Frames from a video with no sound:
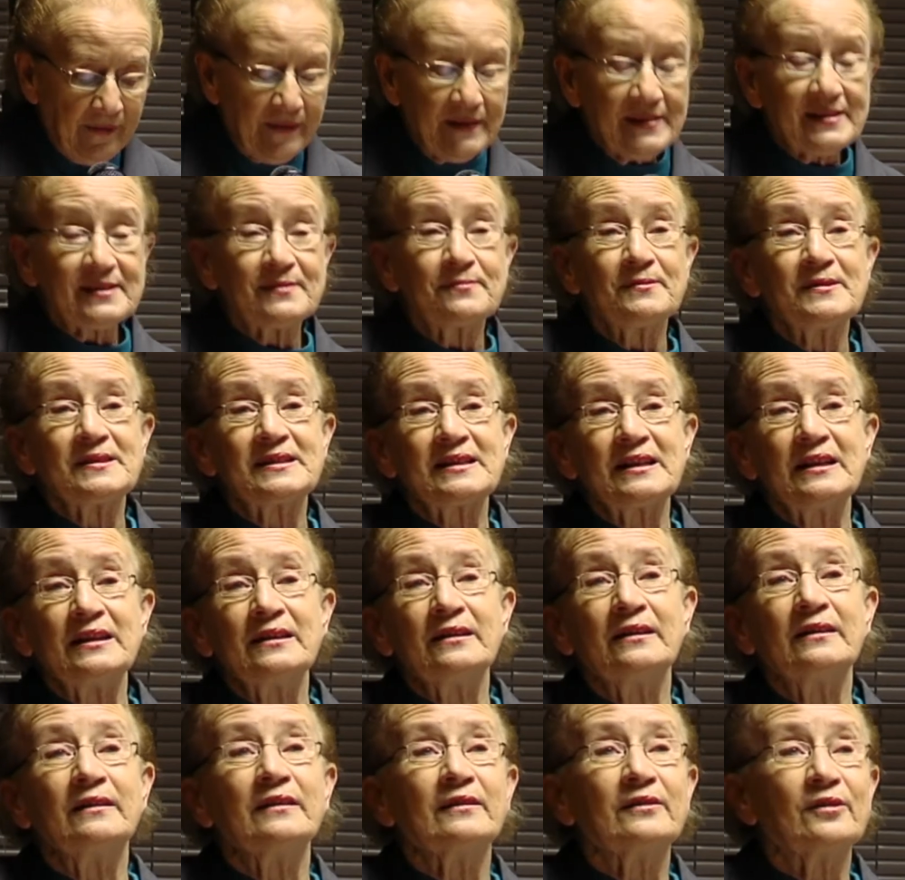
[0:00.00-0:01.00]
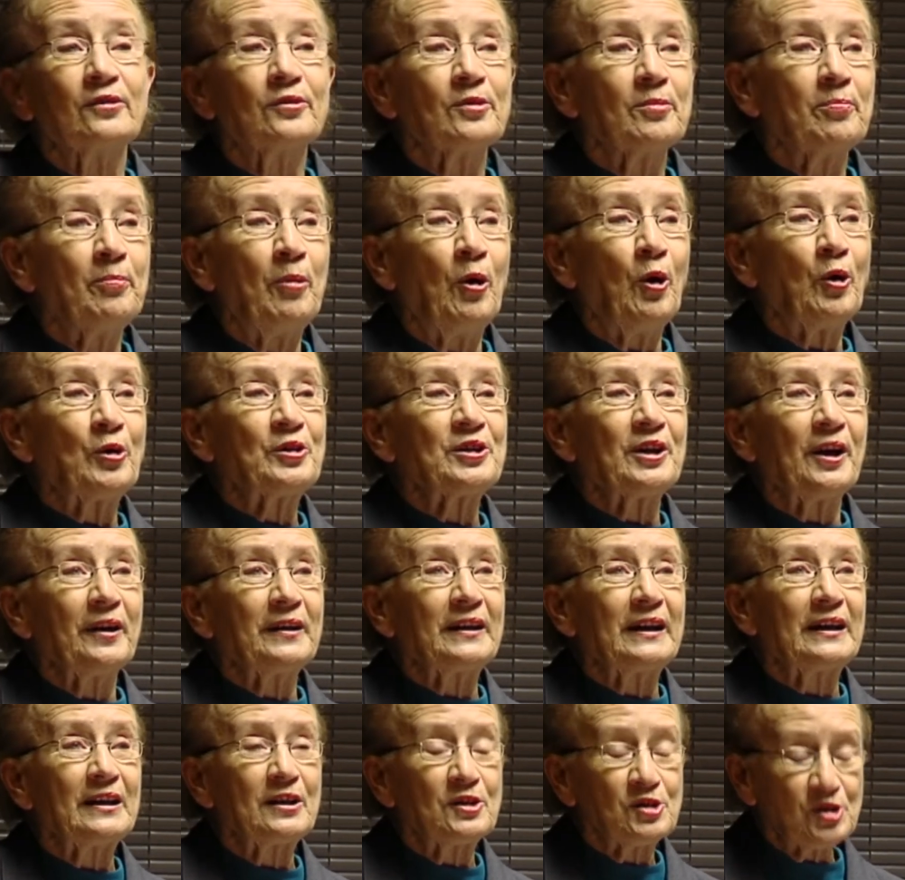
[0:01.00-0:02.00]
This was in the report on
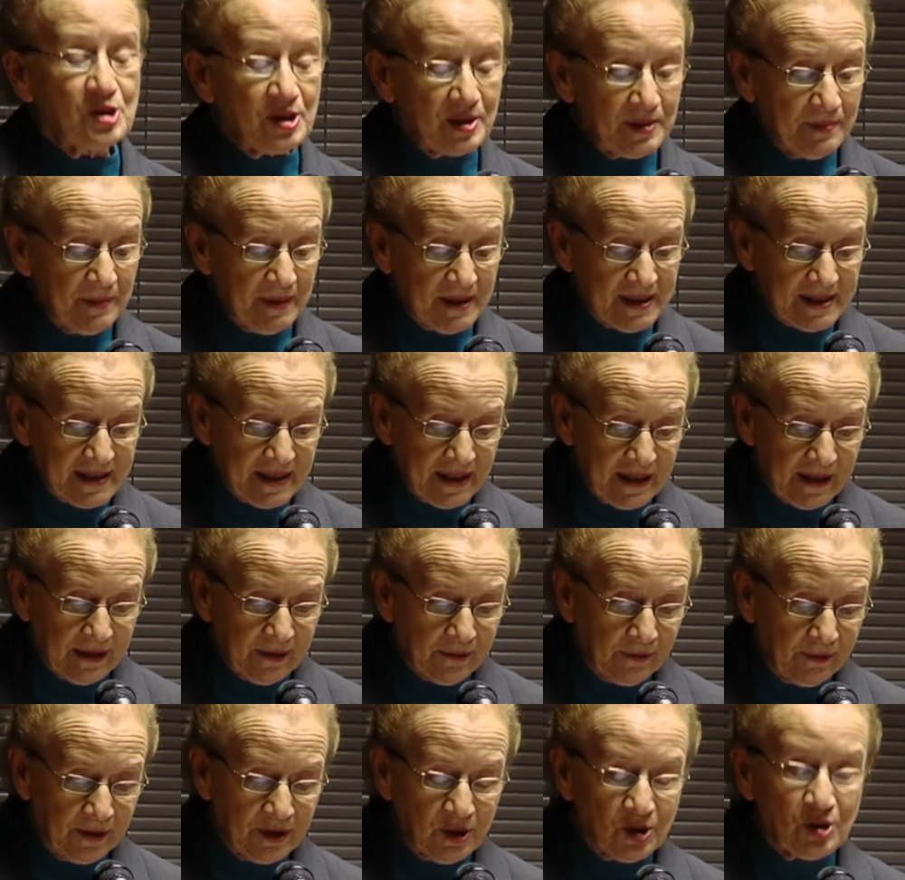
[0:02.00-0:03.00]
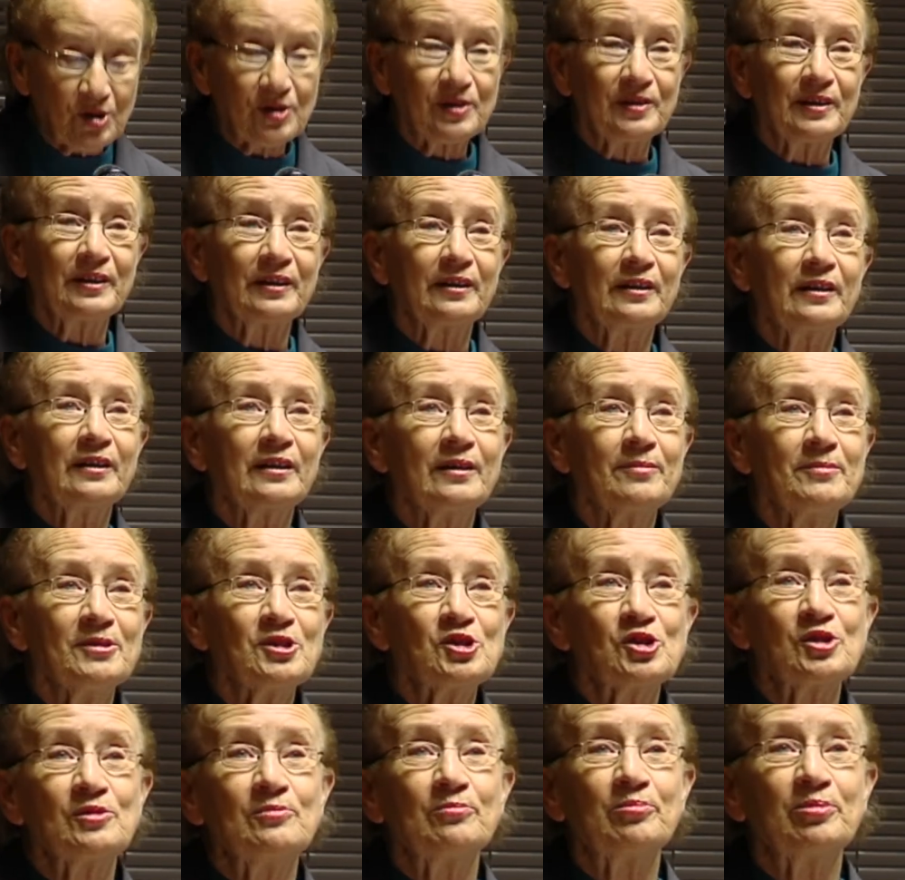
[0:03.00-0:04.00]
illegitimacy, which the
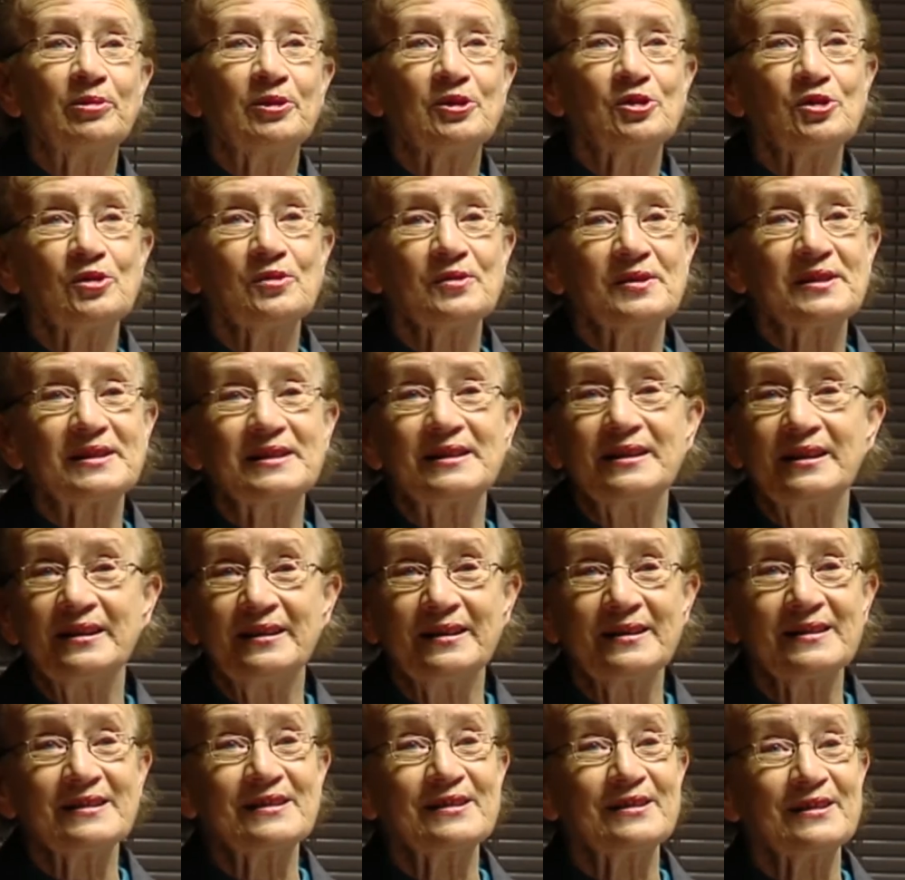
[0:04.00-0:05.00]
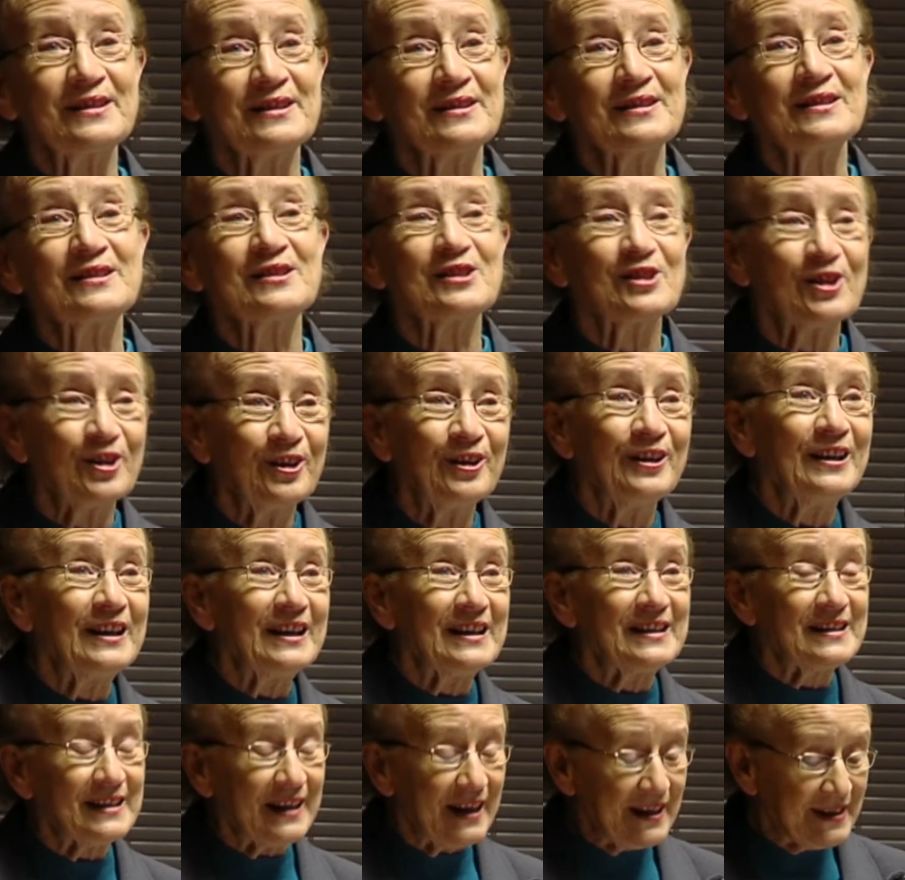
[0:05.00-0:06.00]
Commission produced in its
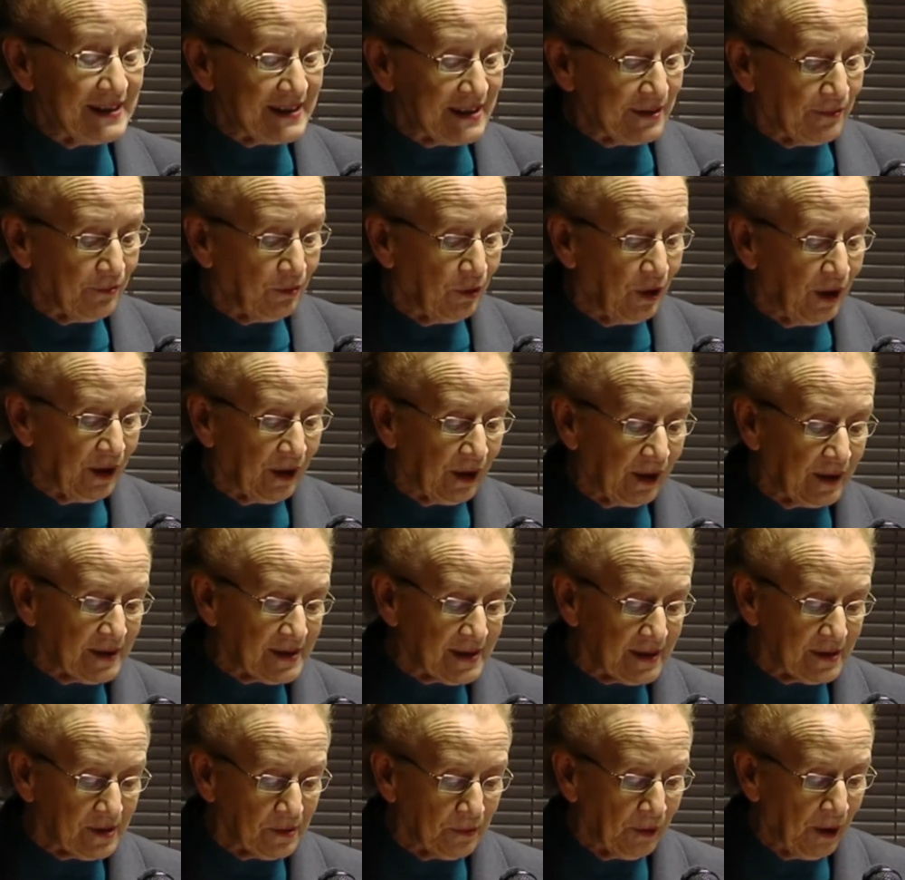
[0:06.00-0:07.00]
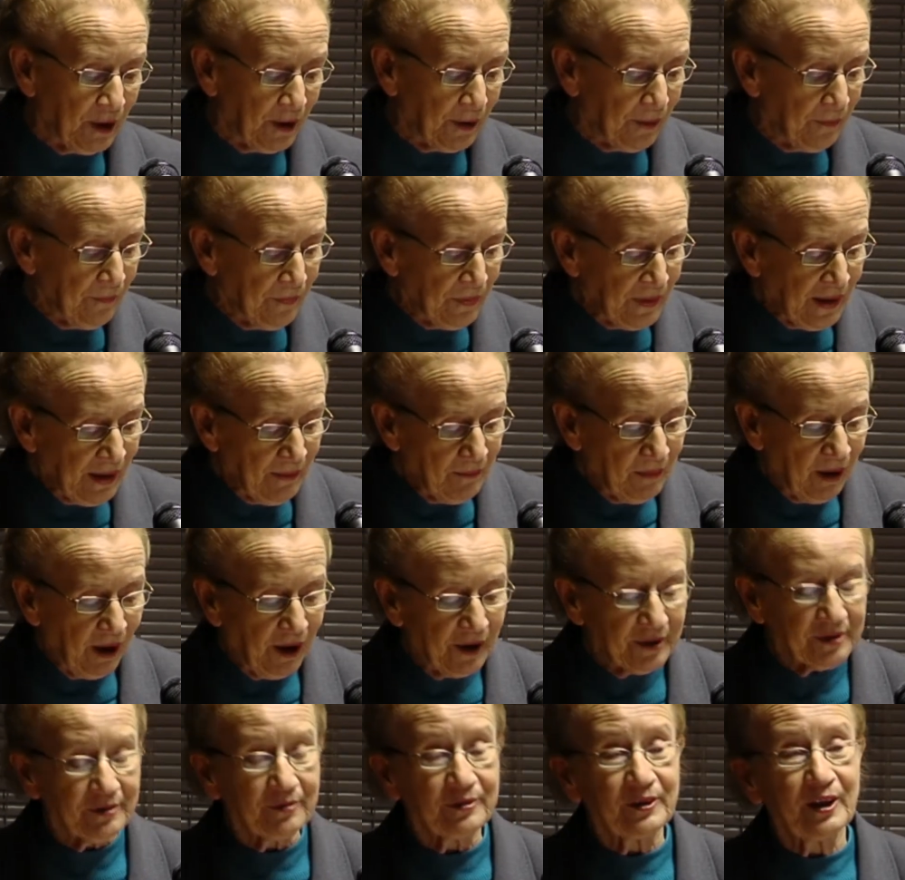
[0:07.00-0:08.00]
early days of work, as it were,
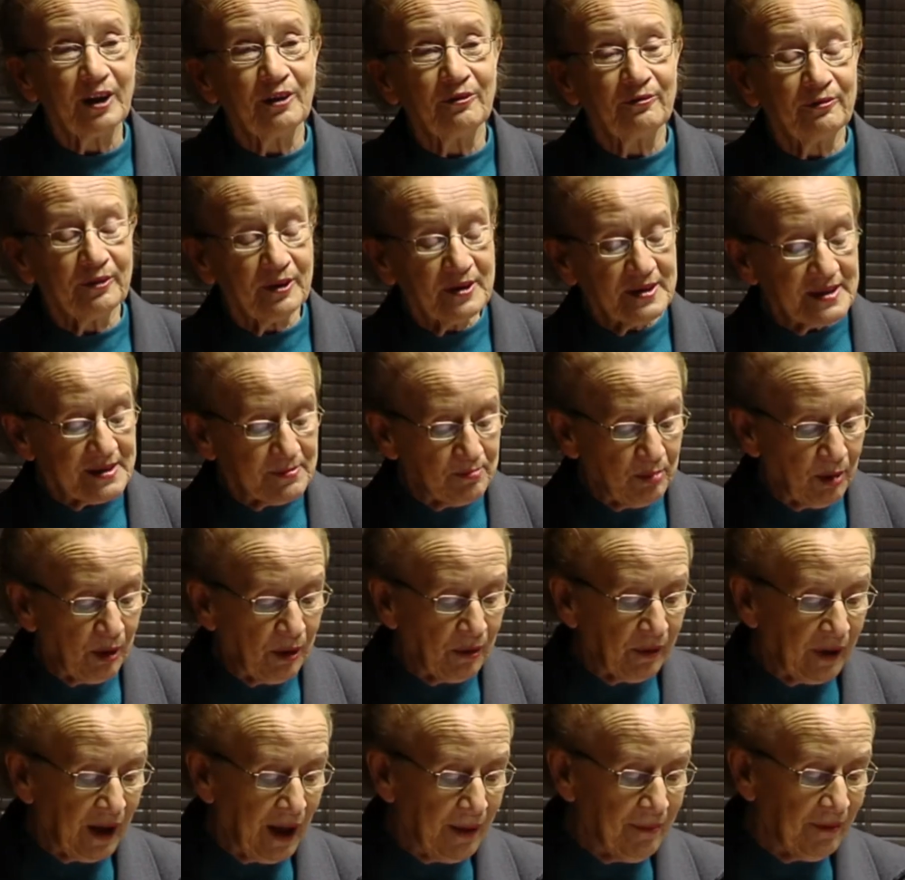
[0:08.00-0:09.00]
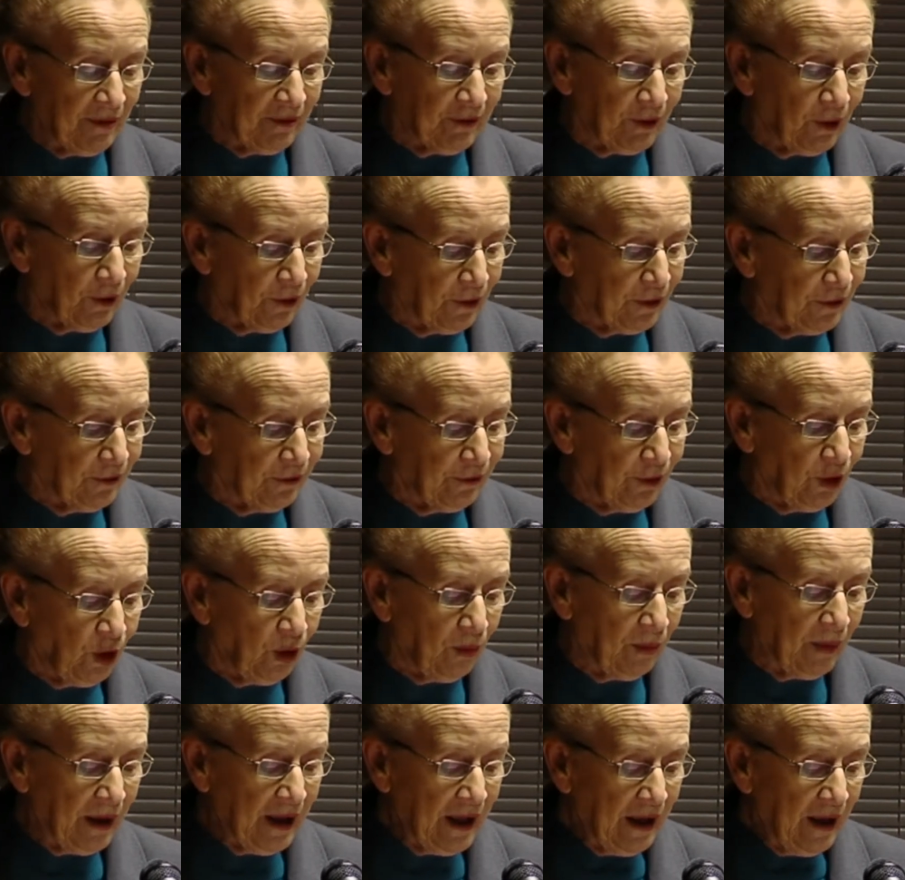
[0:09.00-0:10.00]
part of their first programme of law
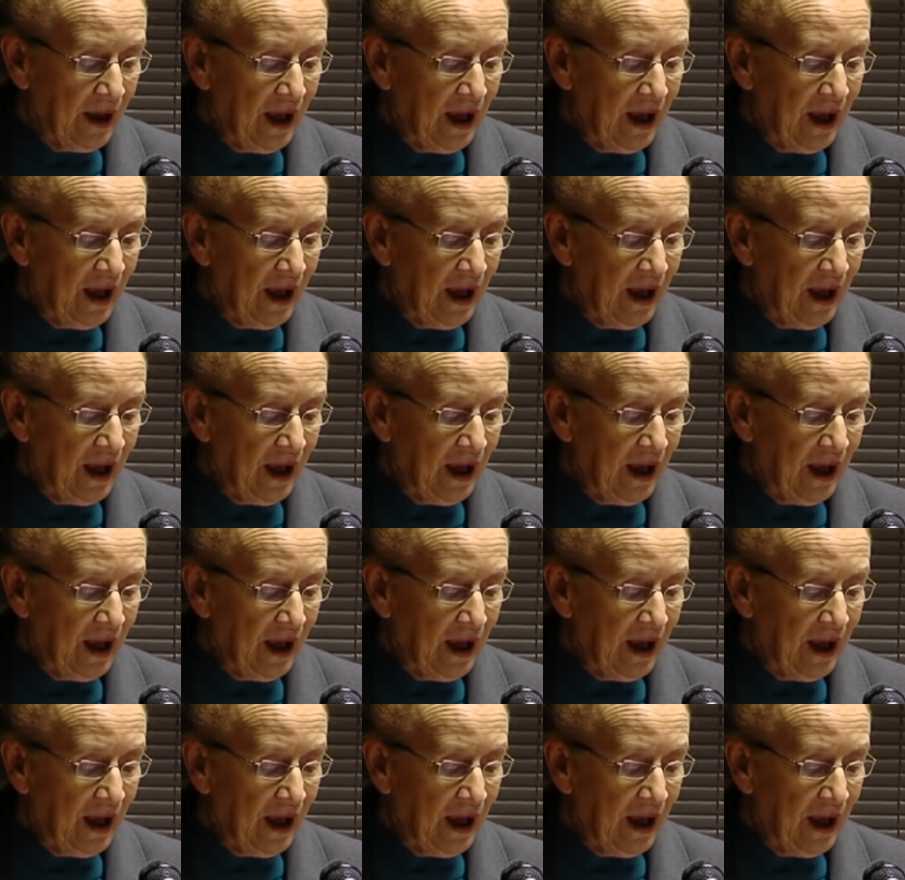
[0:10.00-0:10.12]
reform.